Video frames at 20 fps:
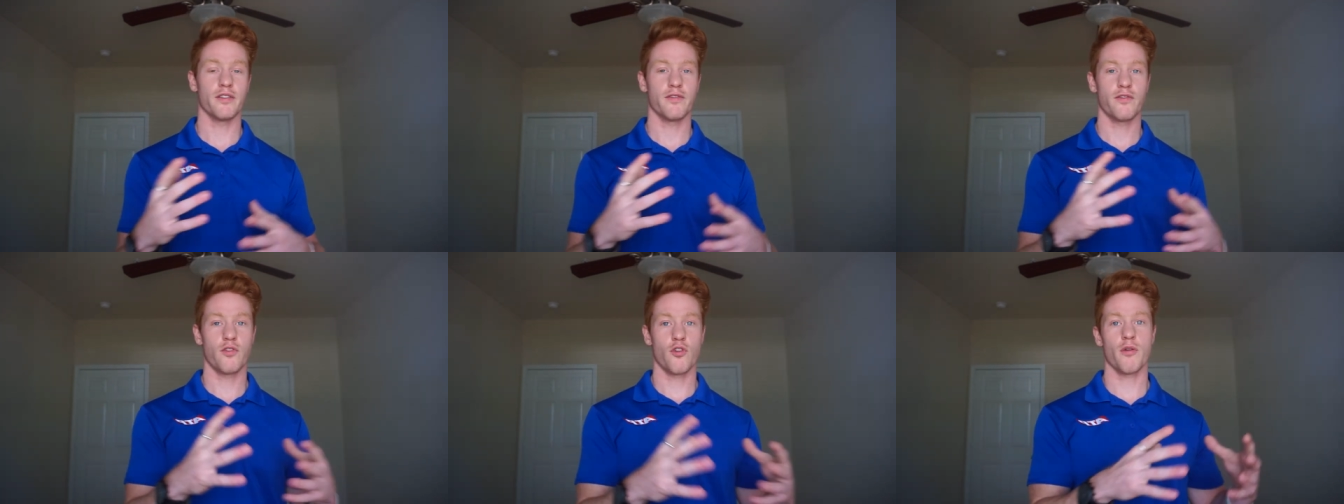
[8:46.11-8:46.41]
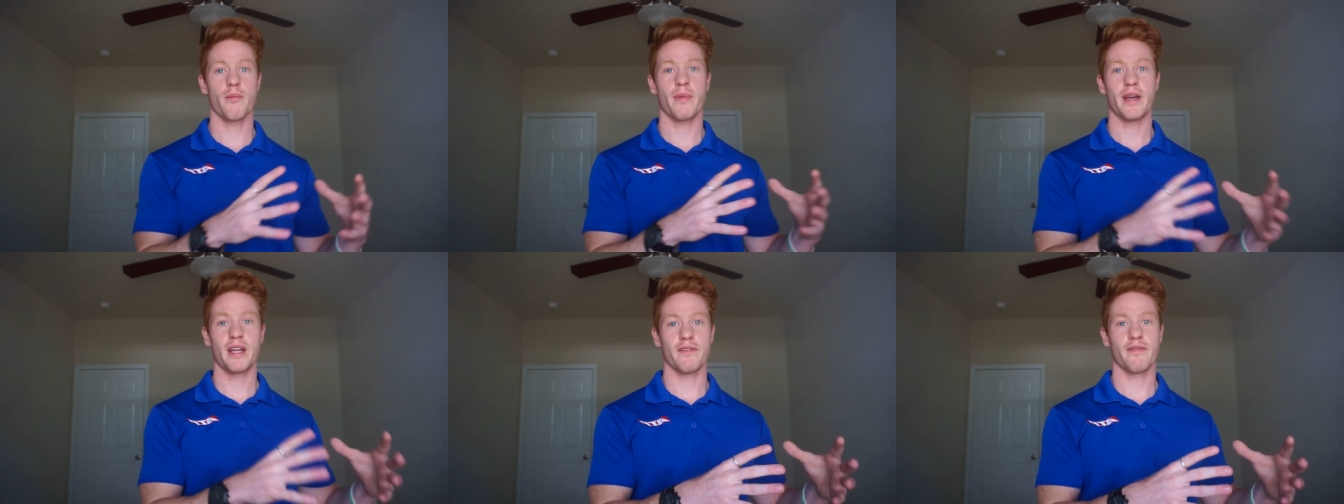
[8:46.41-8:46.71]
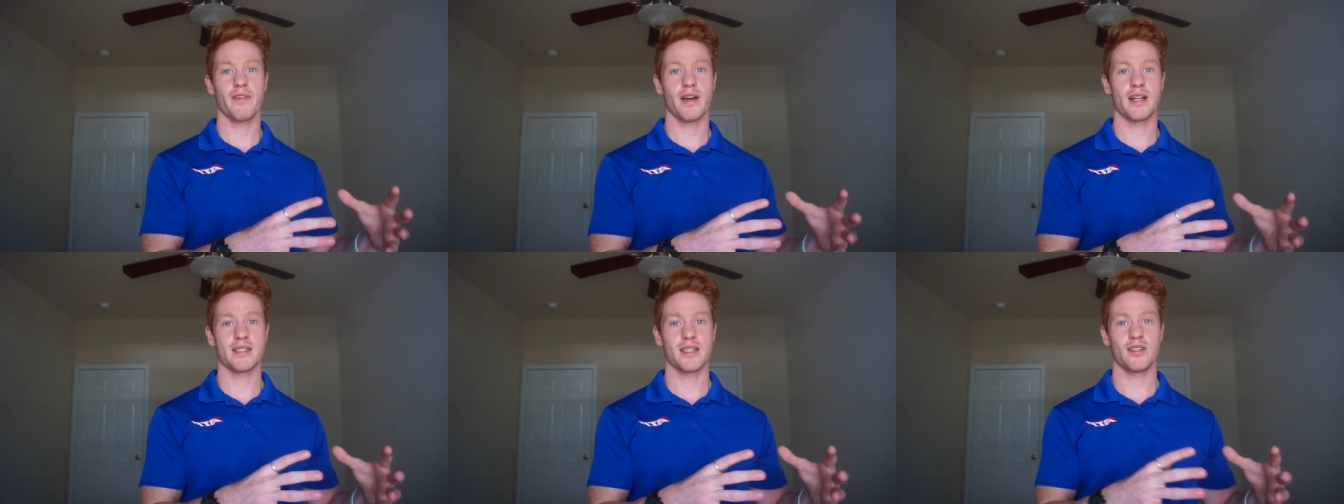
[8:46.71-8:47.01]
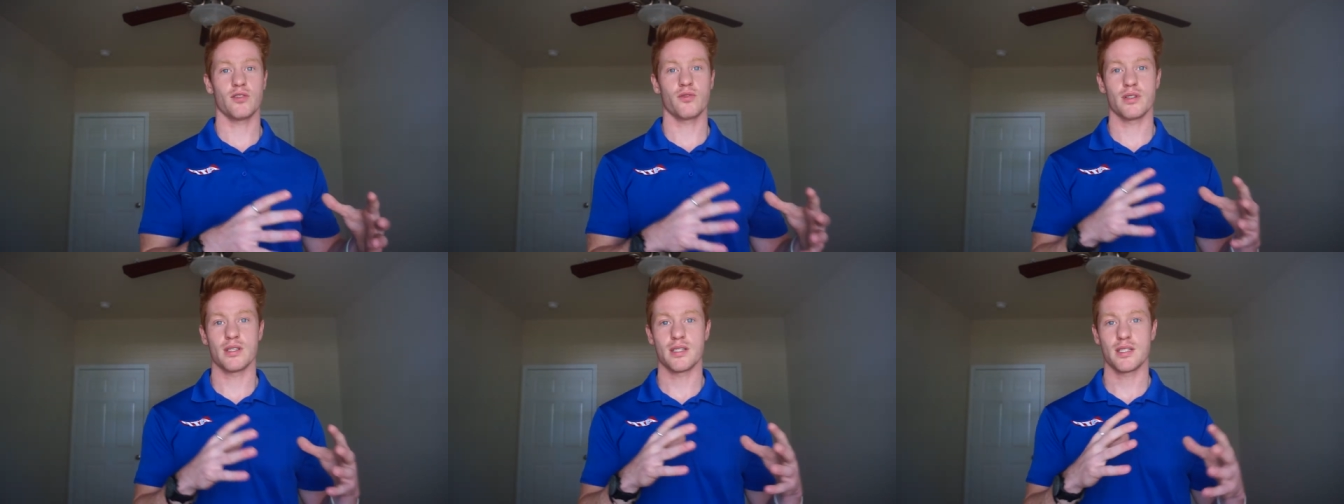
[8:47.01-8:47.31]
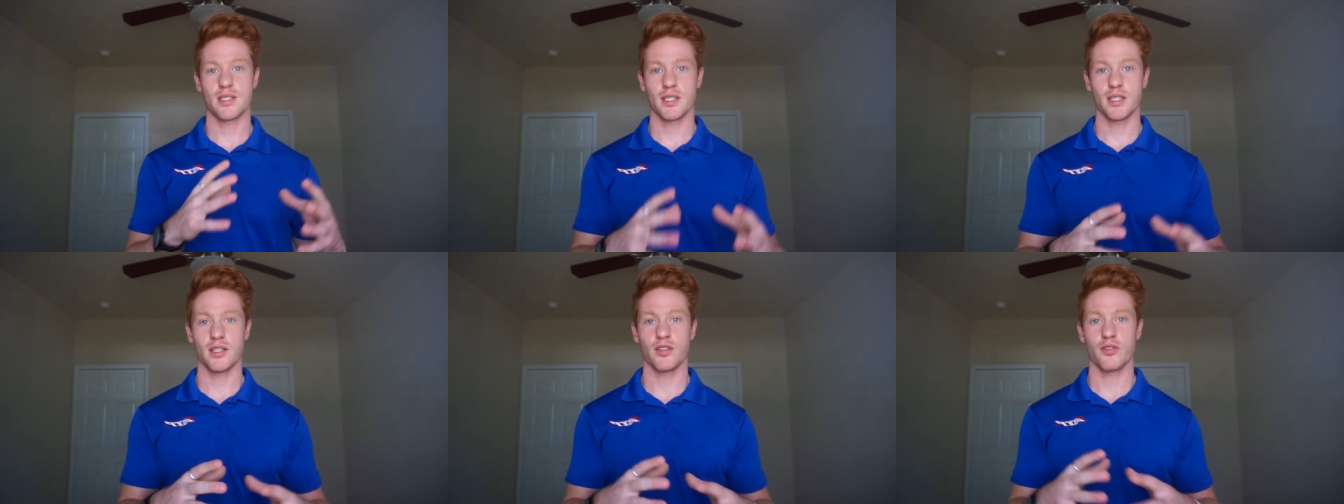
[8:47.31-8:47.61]
four main events that you can
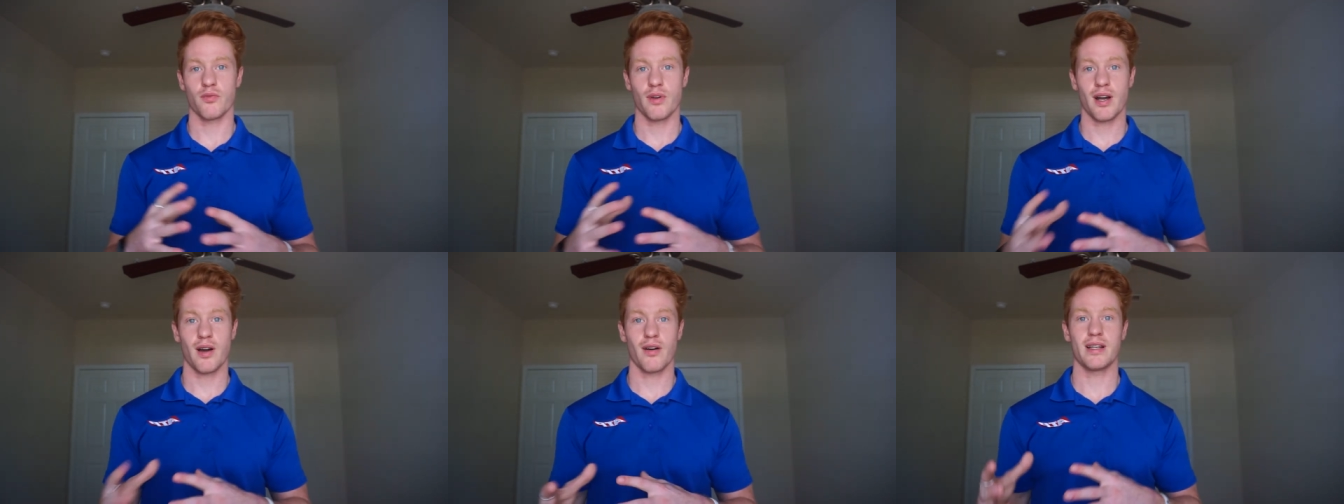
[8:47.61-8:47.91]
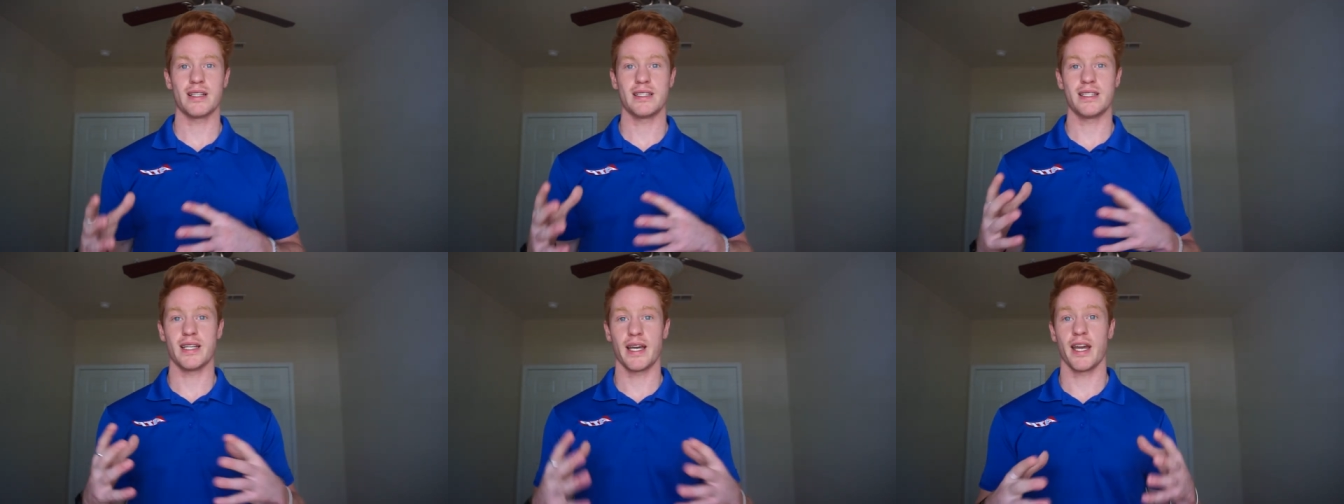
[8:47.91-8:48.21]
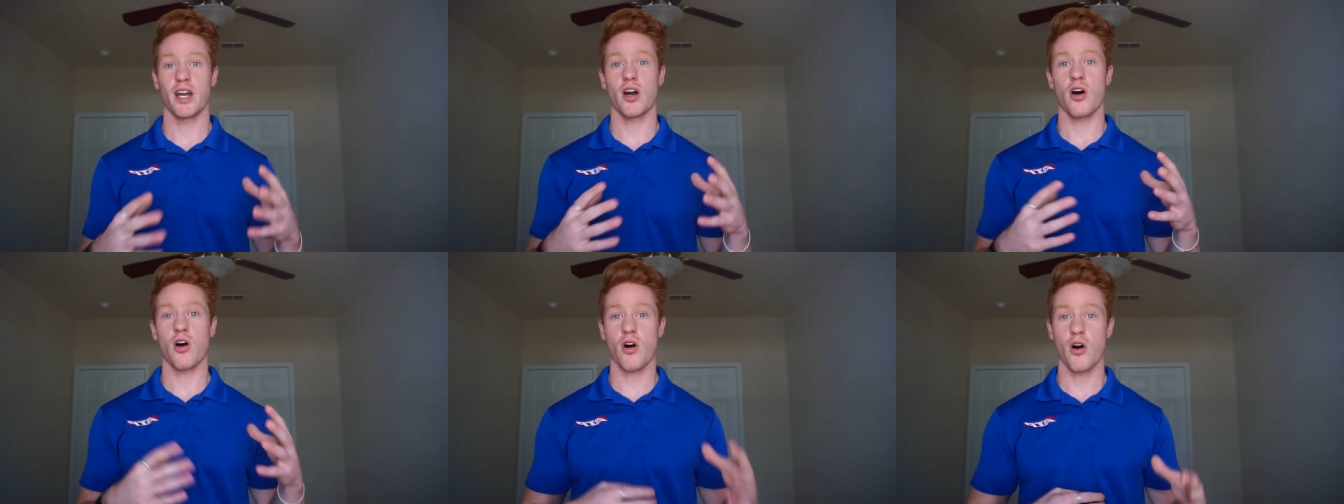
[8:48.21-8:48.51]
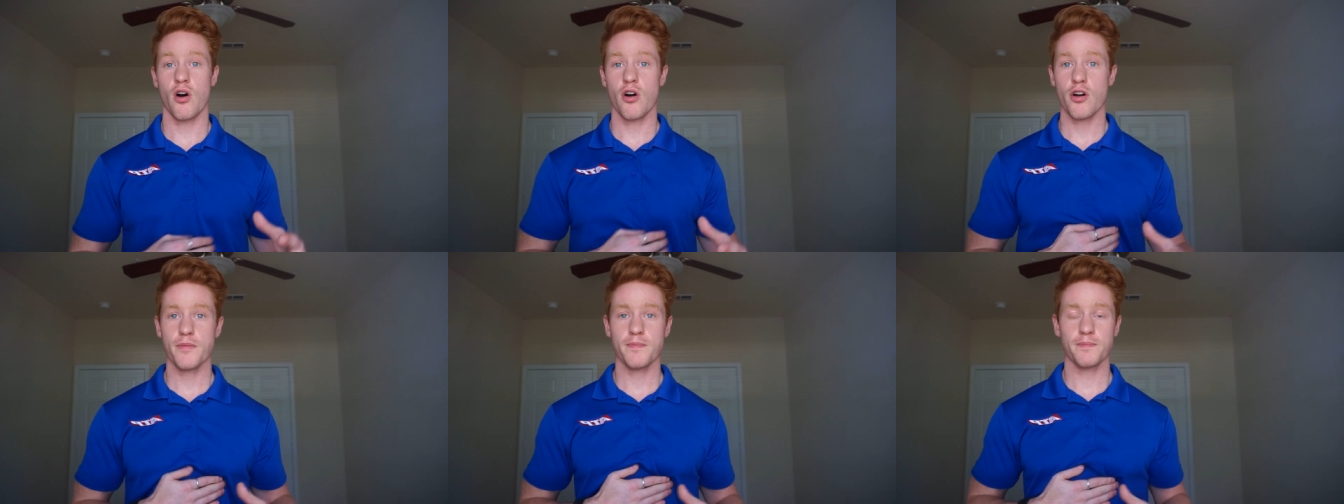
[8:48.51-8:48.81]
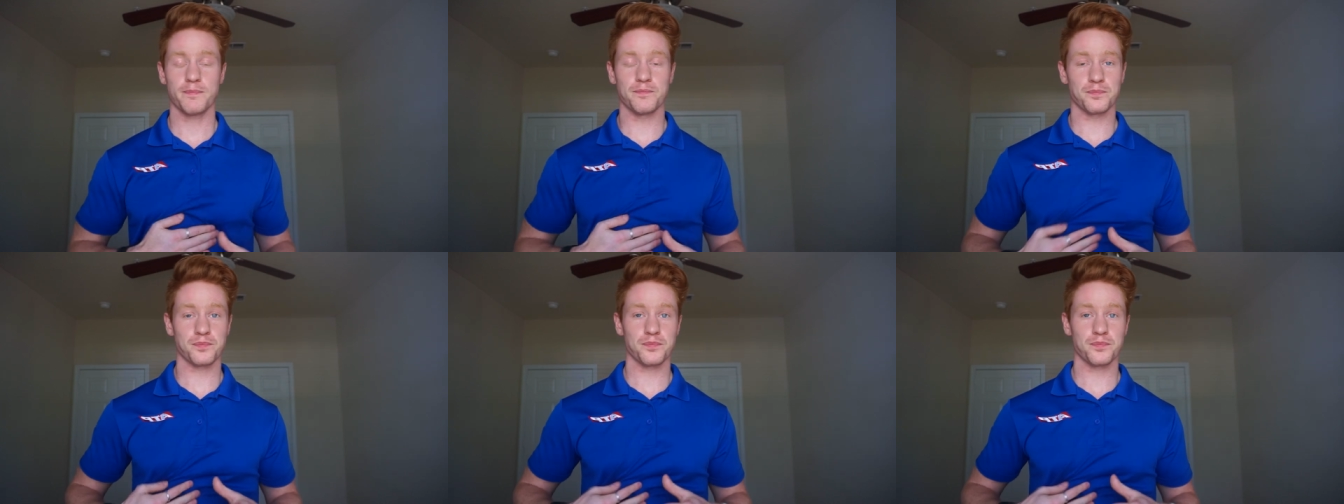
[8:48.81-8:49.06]
see throughout a day are.